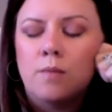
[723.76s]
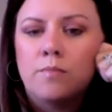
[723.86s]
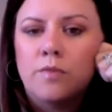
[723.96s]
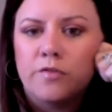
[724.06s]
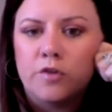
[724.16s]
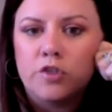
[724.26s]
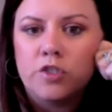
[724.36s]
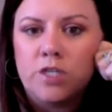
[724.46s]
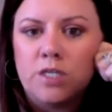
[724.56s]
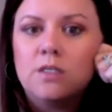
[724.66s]
The
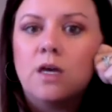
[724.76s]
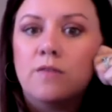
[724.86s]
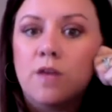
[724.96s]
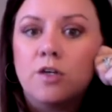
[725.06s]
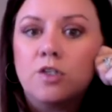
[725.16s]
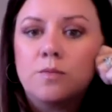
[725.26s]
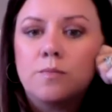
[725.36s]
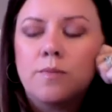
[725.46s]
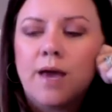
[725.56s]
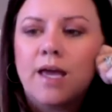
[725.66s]
first sheet of the audition
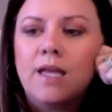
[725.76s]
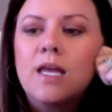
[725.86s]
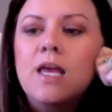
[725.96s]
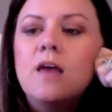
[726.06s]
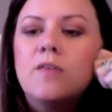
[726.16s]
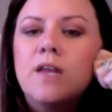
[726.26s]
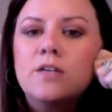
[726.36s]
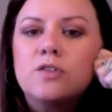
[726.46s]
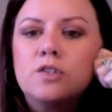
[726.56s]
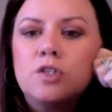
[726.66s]
packet. The
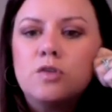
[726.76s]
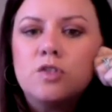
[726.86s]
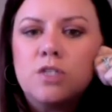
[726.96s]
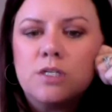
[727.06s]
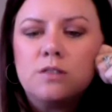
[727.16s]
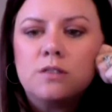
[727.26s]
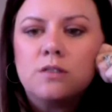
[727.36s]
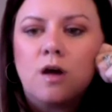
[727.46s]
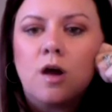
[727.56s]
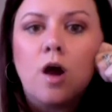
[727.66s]
next 2 sheets
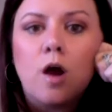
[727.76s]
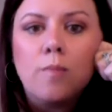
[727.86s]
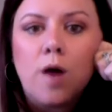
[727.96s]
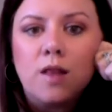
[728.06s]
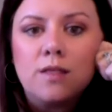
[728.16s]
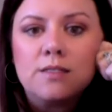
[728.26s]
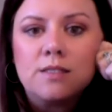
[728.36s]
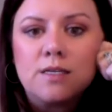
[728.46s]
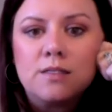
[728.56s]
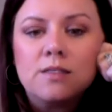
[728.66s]
are our
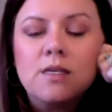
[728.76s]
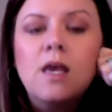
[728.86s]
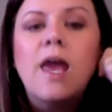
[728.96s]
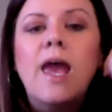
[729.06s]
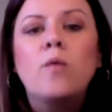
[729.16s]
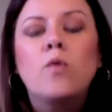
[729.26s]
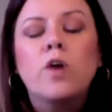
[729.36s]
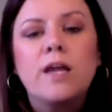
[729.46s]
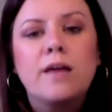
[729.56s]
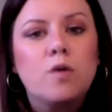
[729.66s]
policies. And we're
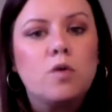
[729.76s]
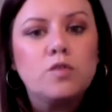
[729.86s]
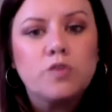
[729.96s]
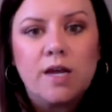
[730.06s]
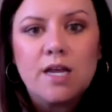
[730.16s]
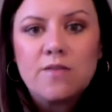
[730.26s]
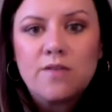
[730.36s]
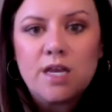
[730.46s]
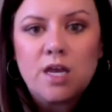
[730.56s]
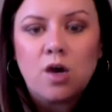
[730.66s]
going to have a whole training
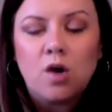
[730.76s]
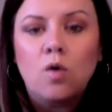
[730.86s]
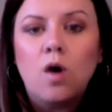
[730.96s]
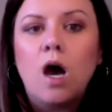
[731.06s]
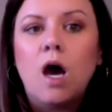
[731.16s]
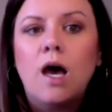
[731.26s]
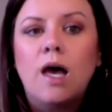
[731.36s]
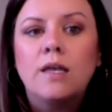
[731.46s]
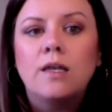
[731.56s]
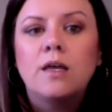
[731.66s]
video
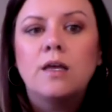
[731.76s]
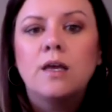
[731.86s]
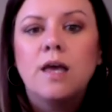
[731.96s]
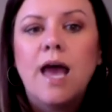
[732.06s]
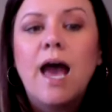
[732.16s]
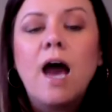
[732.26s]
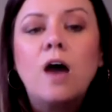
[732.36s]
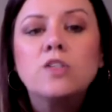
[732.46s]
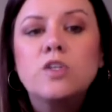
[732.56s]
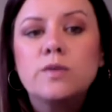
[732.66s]
on
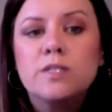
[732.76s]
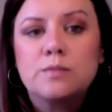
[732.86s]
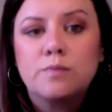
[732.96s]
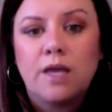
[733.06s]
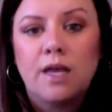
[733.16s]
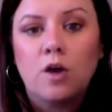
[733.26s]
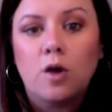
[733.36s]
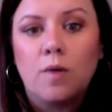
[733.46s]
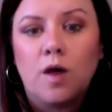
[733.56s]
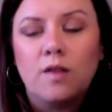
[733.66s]
how to explain
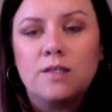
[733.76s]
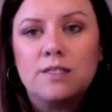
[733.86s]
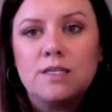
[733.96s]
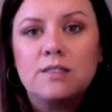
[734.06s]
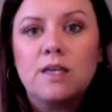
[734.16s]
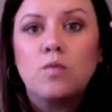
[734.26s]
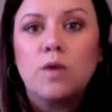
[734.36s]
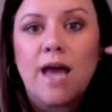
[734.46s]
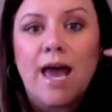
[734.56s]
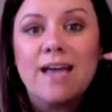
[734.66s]
our policies and
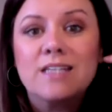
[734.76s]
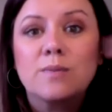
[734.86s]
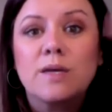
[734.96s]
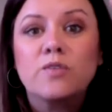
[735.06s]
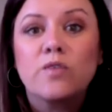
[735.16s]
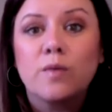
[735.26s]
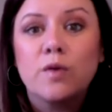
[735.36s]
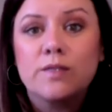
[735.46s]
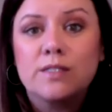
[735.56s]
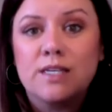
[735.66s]
what I expect from
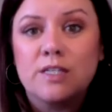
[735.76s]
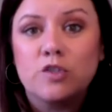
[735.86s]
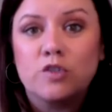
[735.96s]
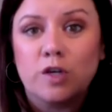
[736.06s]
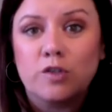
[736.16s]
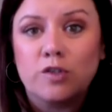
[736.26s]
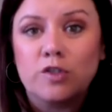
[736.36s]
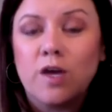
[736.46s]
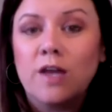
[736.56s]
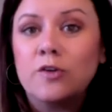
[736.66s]
you as the instructor
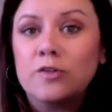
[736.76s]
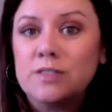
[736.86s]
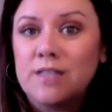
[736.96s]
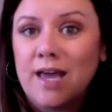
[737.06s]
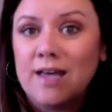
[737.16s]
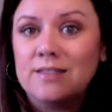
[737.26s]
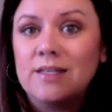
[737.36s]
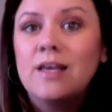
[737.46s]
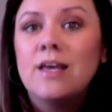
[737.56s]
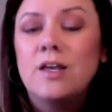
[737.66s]
to understand,
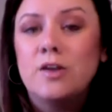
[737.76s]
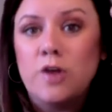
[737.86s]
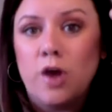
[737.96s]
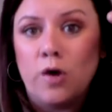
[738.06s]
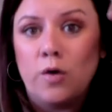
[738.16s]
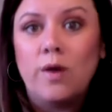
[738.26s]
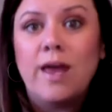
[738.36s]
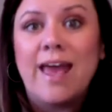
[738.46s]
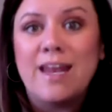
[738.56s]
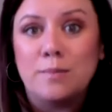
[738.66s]
know,
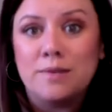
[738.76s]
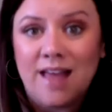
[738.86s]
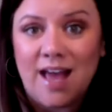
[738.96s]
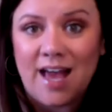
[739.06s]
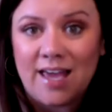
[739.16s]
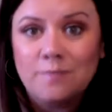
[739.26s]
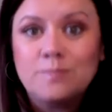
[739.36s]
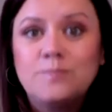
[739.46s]
and apply